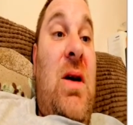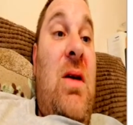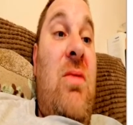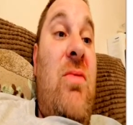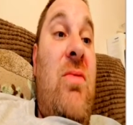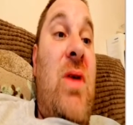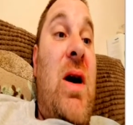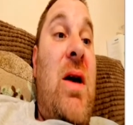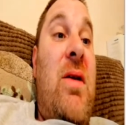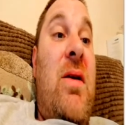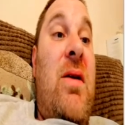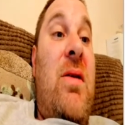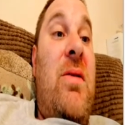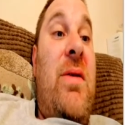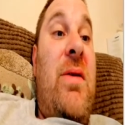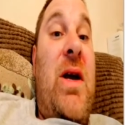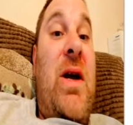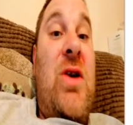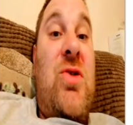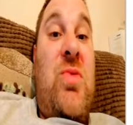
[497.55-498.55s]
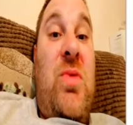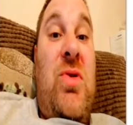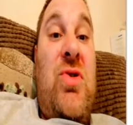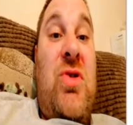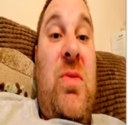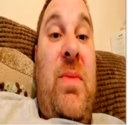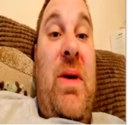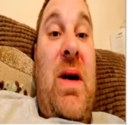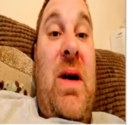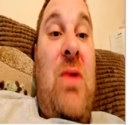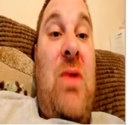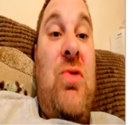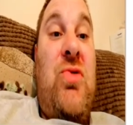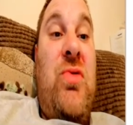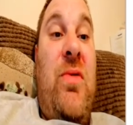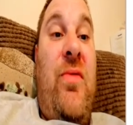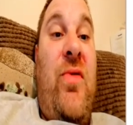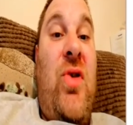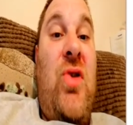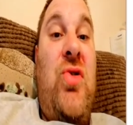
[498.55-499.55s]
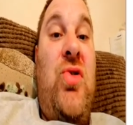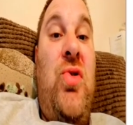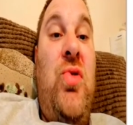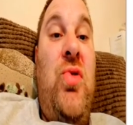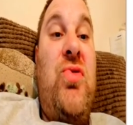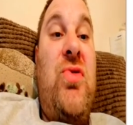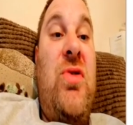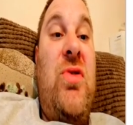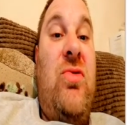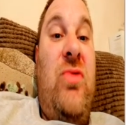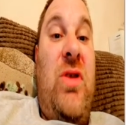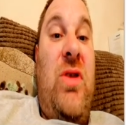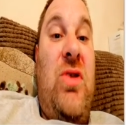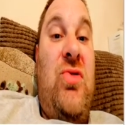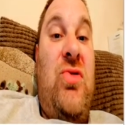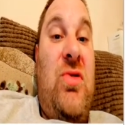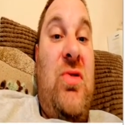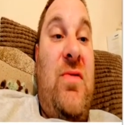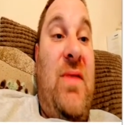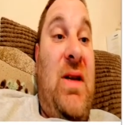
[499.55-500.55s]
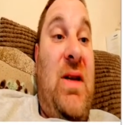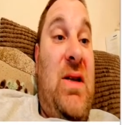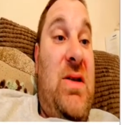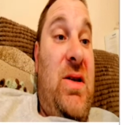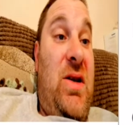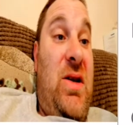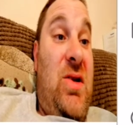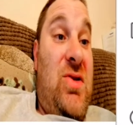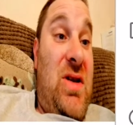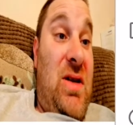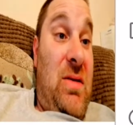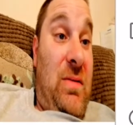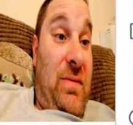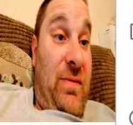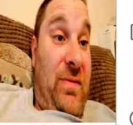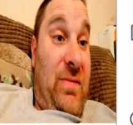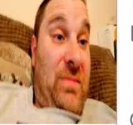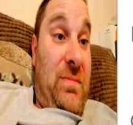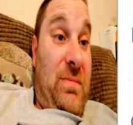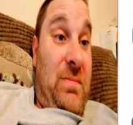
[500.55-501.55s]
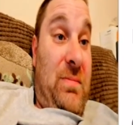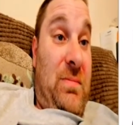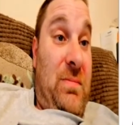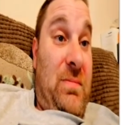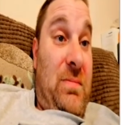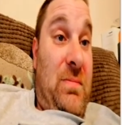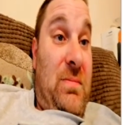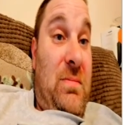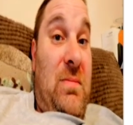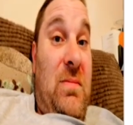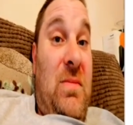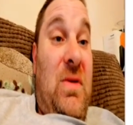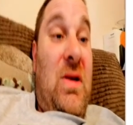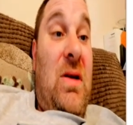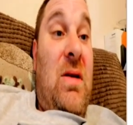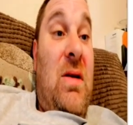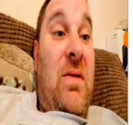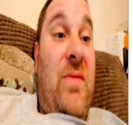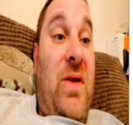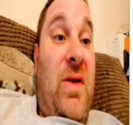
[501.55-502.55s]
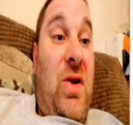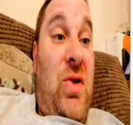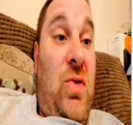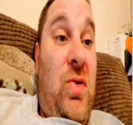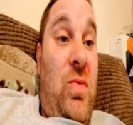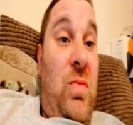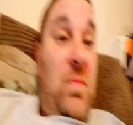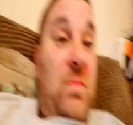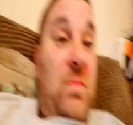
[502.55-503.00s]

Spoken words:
Right, then the next one's going to be how to avoid using the credentials fallacy yourself. Thank you.